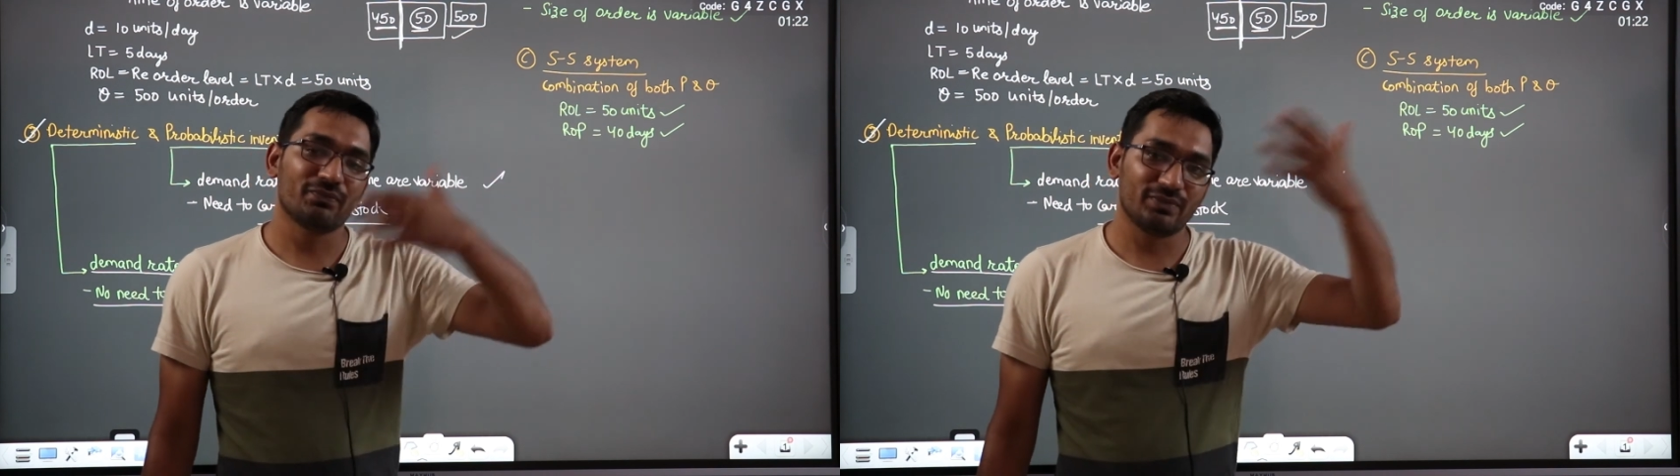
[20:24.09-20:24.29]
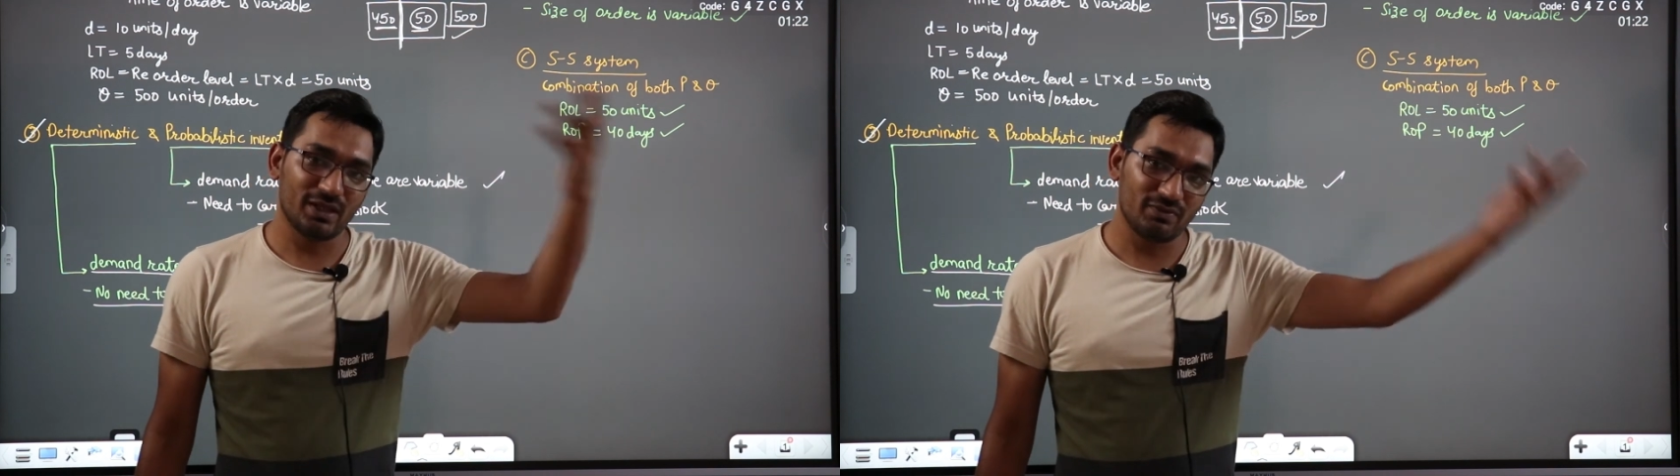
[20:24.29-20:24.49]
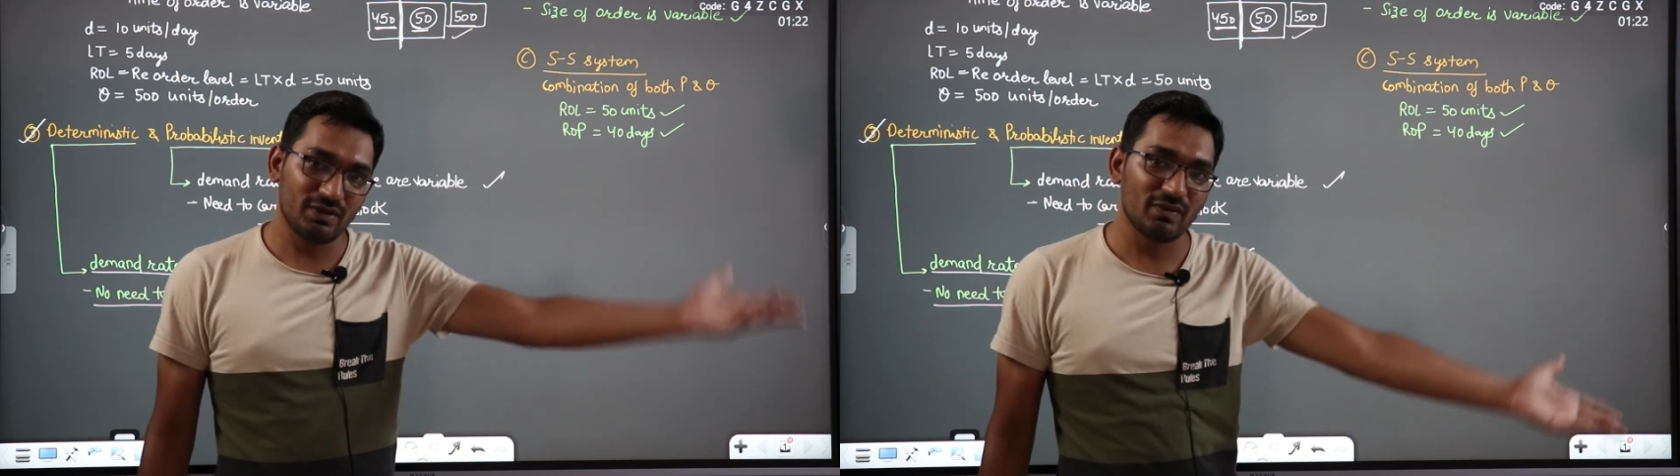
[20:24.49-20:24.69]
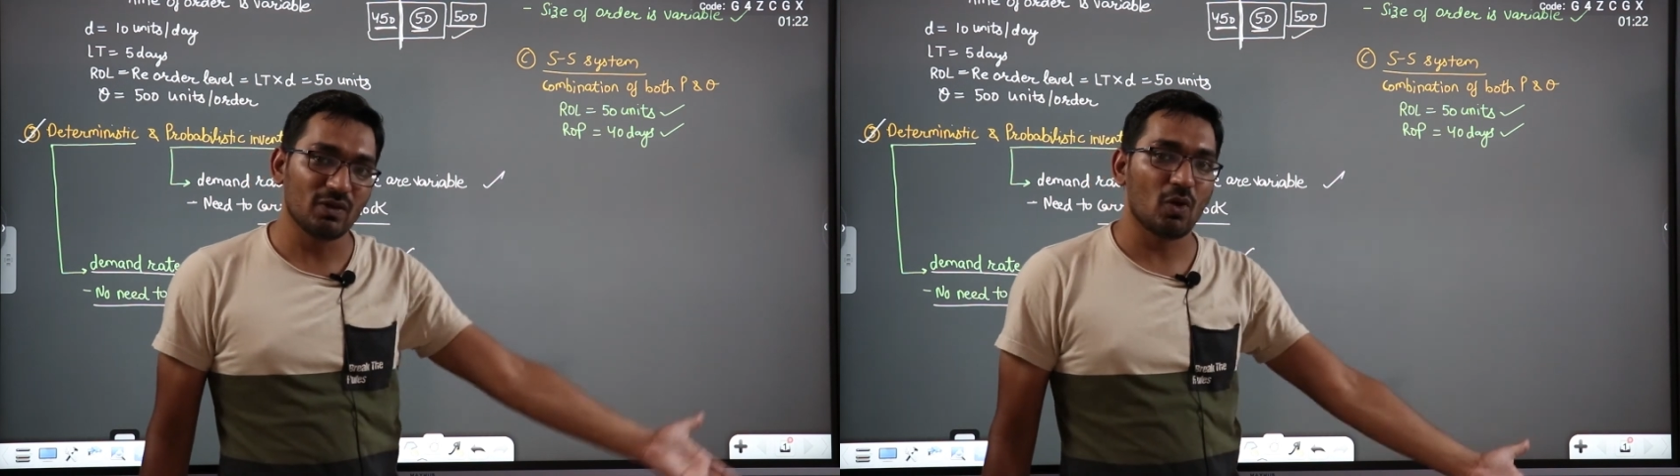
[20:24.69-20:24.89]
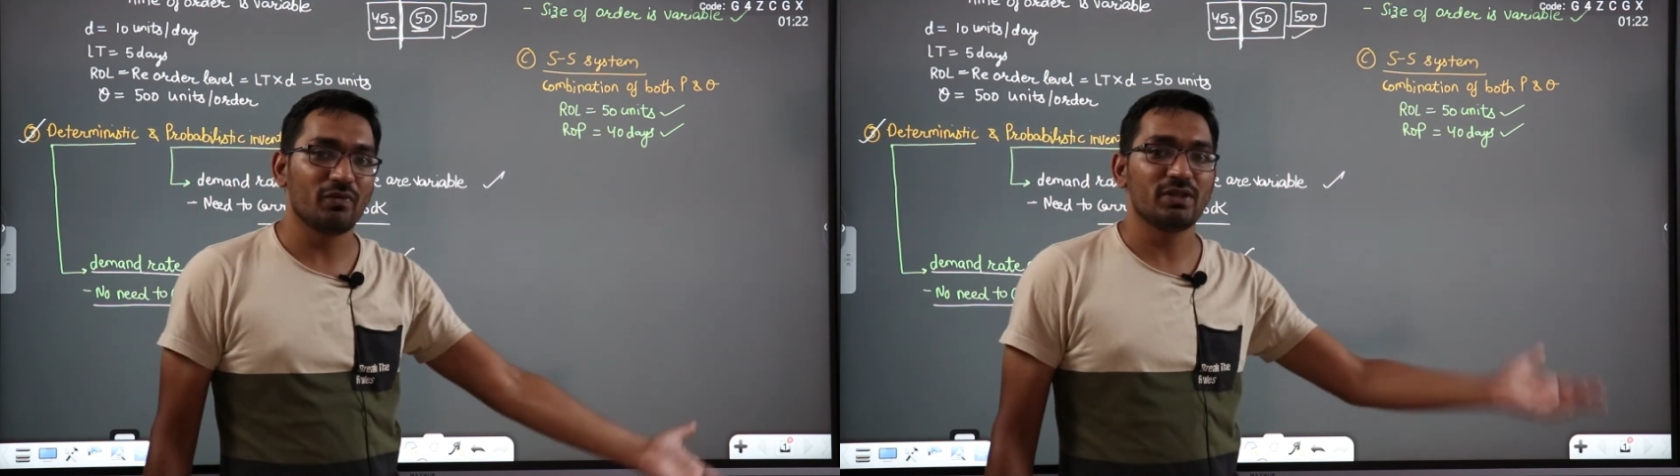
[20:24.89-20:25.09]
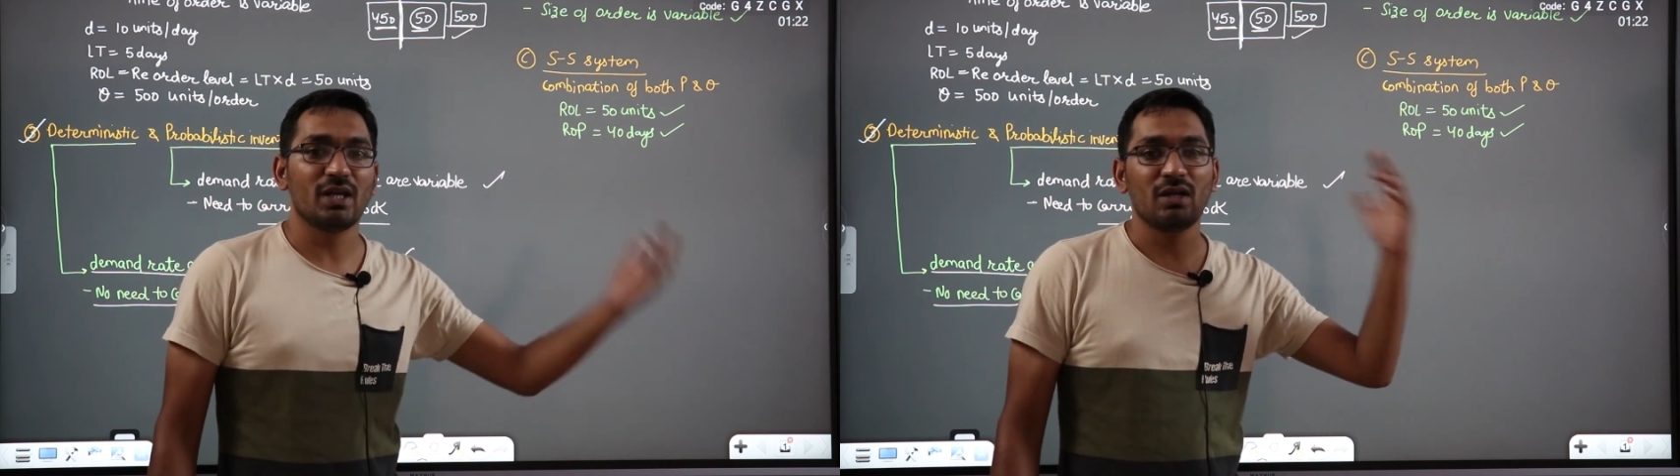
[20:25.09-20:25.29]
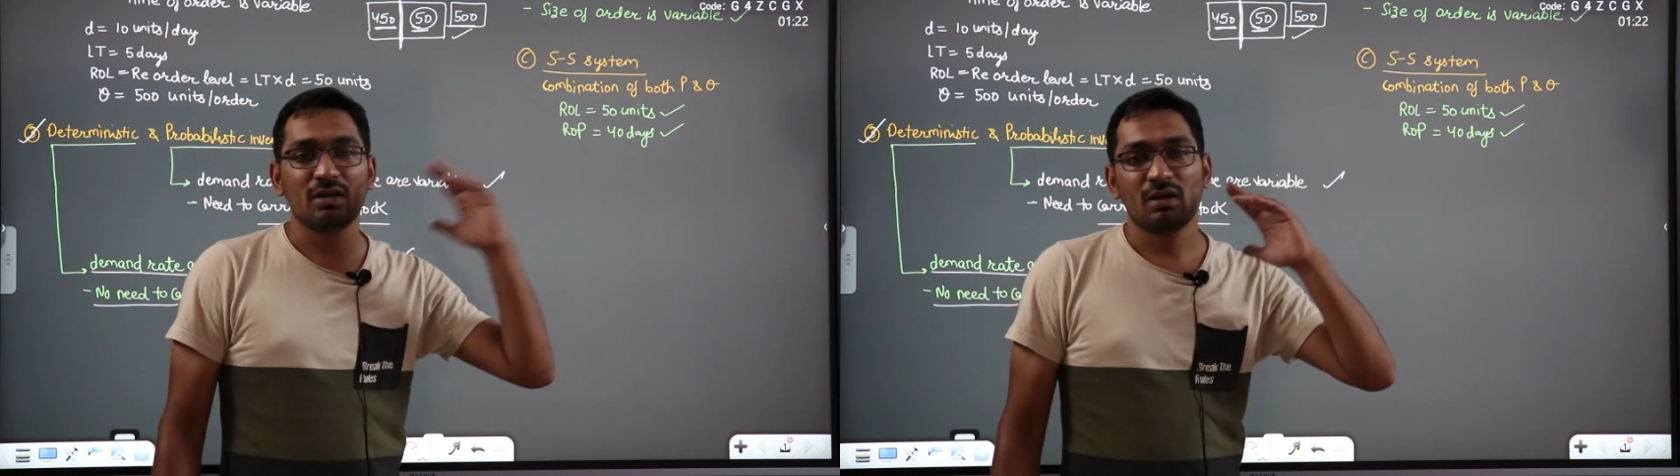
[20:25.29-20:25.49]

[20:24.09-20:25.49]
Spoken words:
then we will go with the